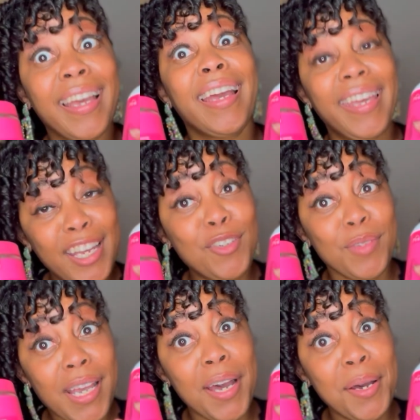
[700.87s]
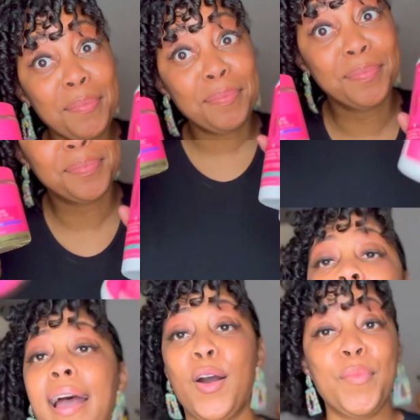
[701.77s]
Get you some.
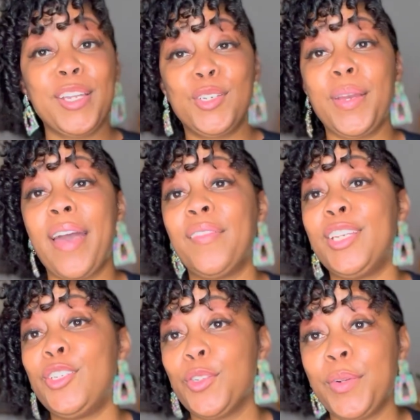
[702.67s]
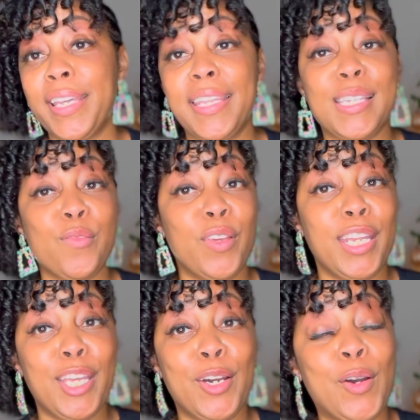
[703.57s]
Hope that you have enjoyed this
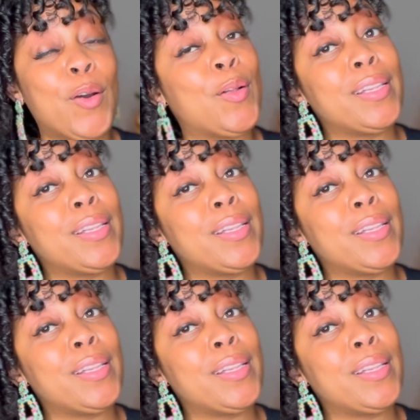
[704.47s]
video,